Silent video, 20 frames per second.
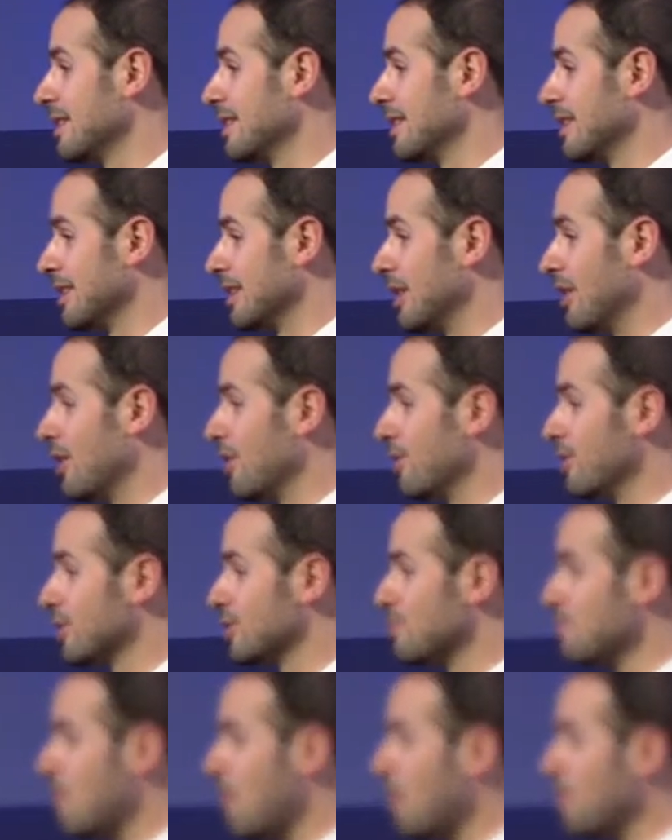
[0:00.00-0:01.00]
You know, there's
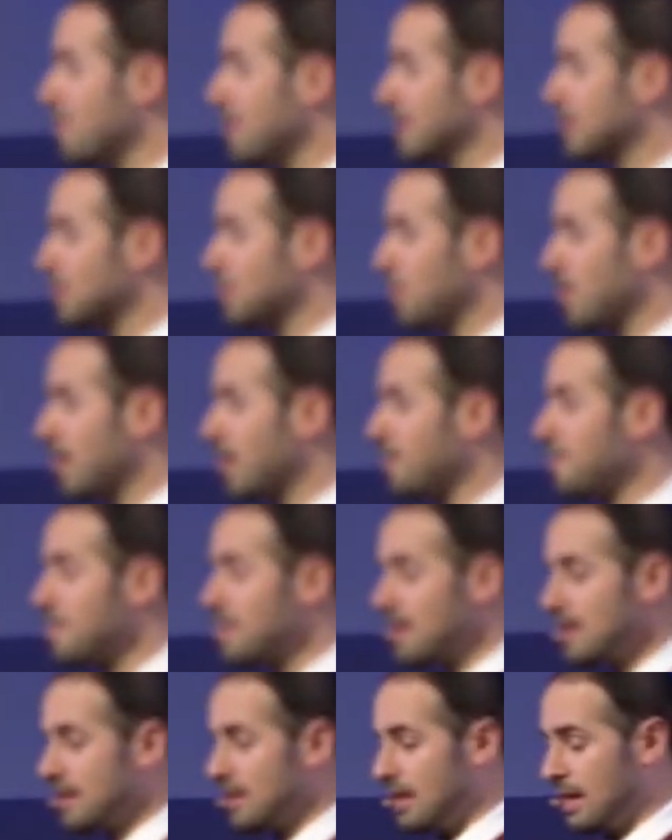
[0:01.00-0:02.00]
moments where
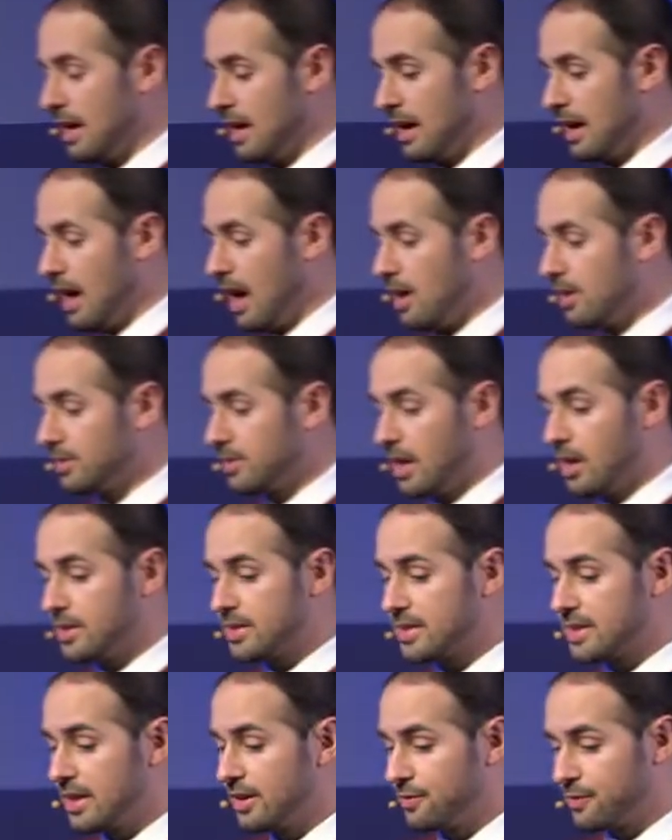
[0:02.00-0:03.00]
I'll
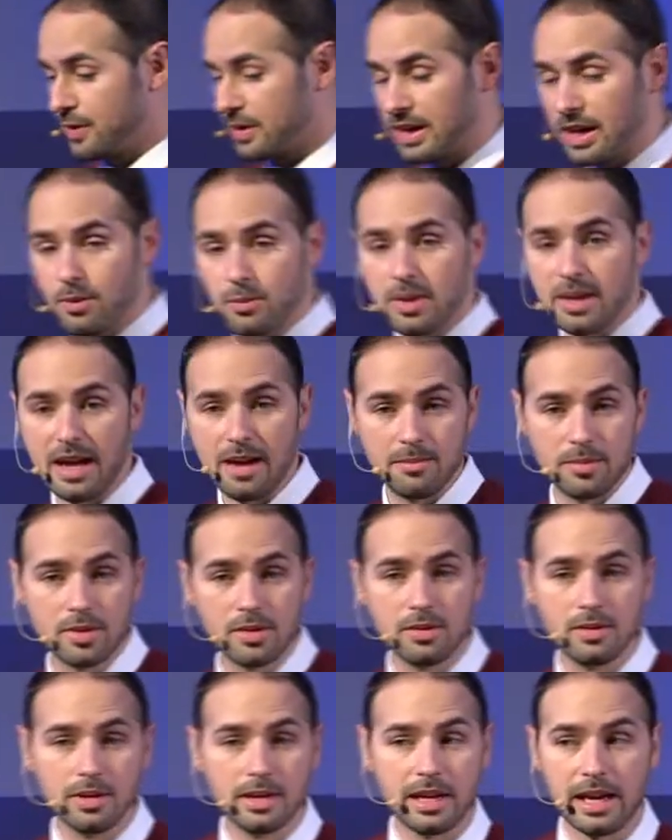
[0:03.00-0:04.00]
say, forget what I'm
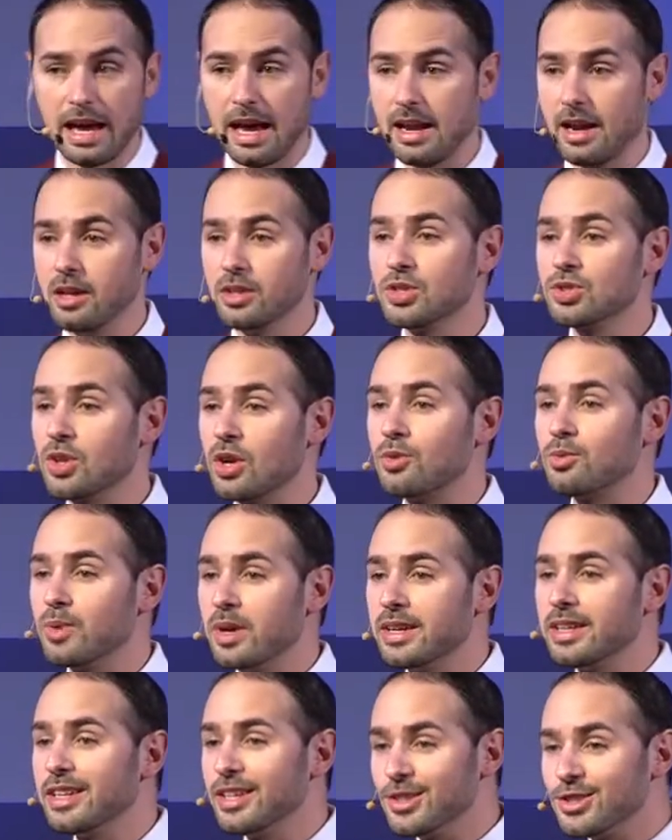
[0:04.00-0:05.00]
doing, and I'll start
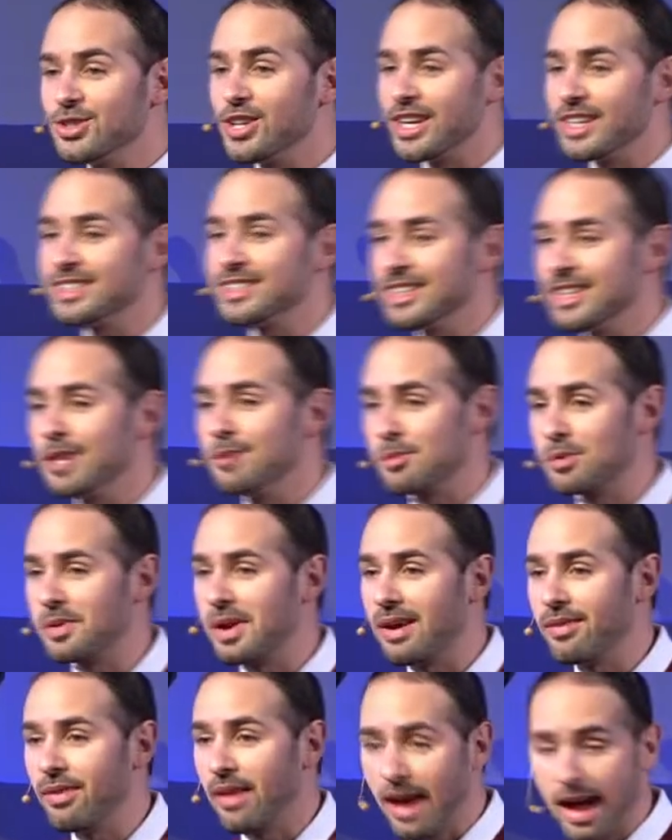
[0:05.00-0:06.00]
running and chasing him
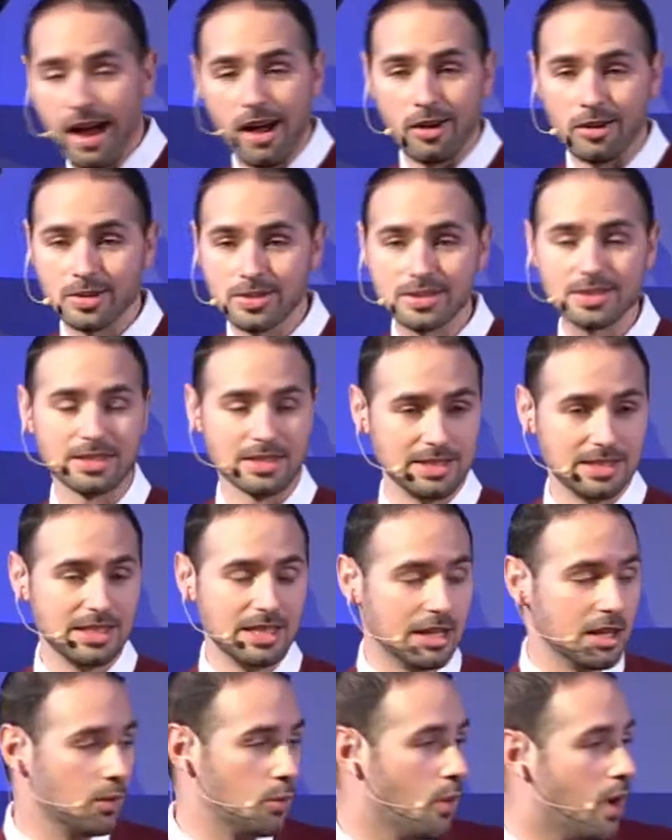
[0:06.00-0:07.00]
around the house because he
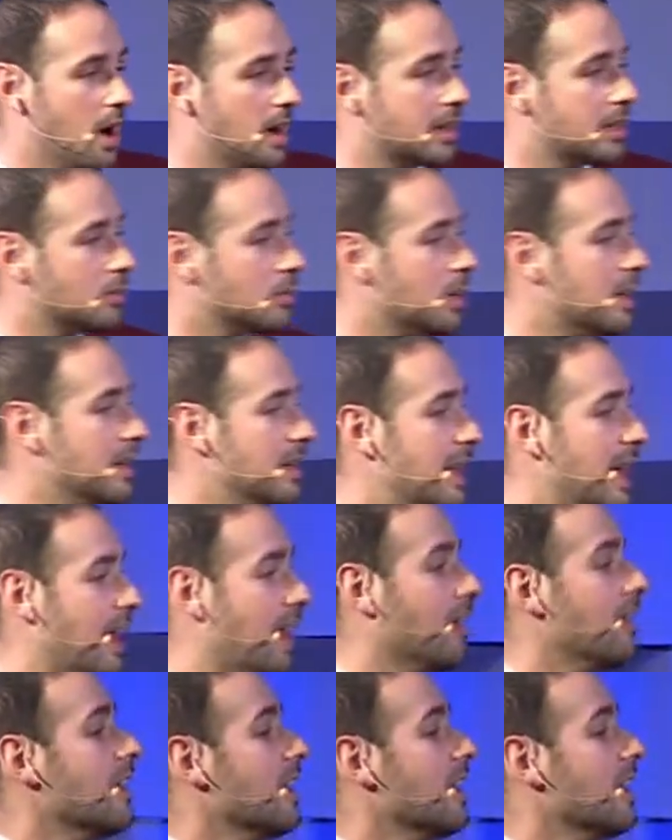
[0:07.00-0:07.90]
can walk and run now.